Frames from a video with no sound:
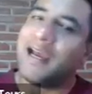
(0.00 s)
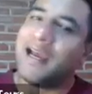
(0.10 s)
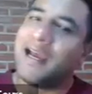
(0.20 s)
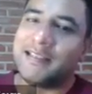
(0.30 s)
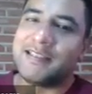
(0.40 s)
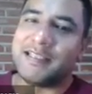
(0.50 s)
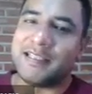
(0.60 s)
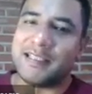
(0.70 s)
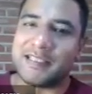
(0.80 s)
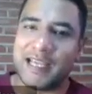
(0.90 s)
And
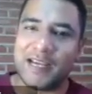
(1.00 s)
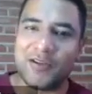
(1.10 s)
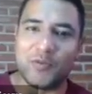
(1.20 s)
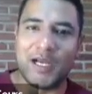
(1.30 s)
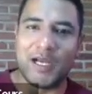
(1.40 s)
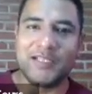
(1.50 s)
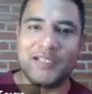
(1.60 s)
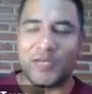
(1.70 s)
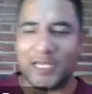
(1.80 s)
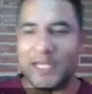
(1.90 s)
in the second one,
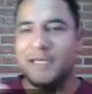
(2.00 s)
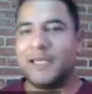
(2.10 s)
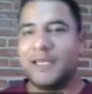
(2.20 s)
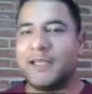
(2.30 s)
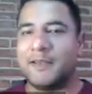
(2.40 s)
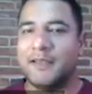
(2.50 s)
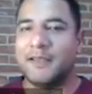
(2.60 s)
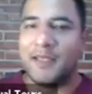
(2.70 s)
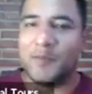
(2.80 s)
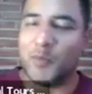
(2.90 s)
you can
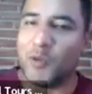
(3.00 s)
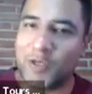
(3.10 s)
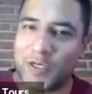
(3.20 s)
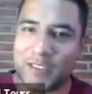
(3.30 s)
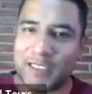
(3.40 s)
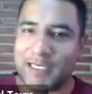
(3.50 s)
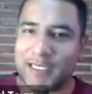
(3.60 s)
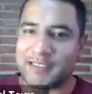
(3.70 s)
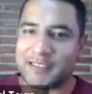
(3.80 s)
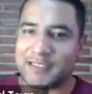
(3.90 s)
book the
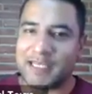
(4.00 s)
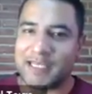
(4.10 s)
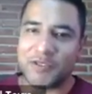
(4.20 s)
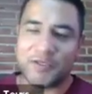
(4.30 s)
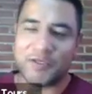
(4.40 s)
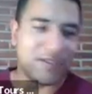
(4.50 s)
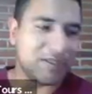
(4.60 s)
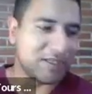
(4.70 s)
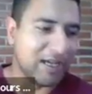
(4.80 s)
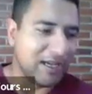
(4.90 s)
next sessions.
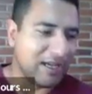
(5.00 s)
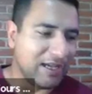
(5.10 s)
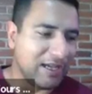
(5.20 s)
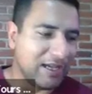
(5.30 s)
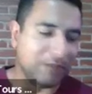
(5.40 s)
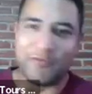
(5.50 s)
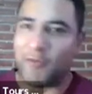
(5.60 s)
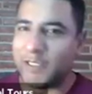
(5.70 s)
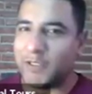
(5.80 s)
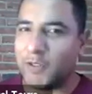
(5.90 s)
That will be
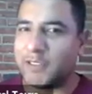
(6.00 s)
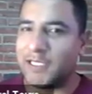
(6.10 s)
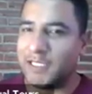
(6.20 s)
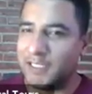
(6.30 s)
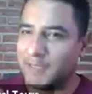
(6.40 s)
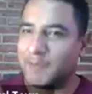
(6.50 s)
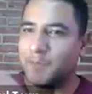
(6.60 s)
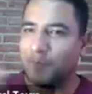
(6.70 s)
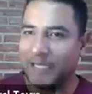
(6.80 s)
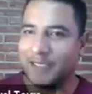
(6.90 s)
4 in total,
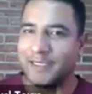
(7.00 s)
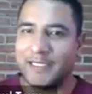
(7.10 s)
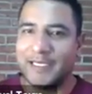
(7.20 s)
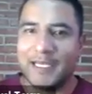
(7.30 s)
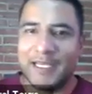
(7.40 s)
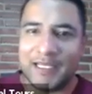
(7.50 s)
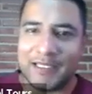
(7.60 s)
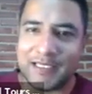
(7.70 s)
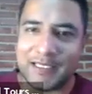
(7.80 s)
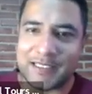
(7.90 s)
mainly
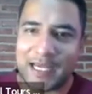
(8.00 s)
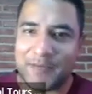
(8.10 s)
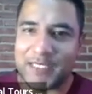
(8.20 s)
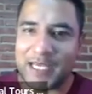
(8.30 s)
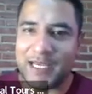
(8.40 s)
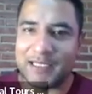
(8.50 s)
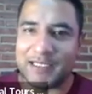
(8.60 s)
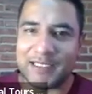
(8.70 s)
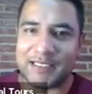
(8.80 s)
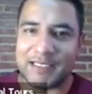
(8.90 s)
this same day and
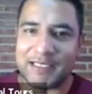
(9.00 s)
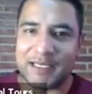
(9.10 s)
this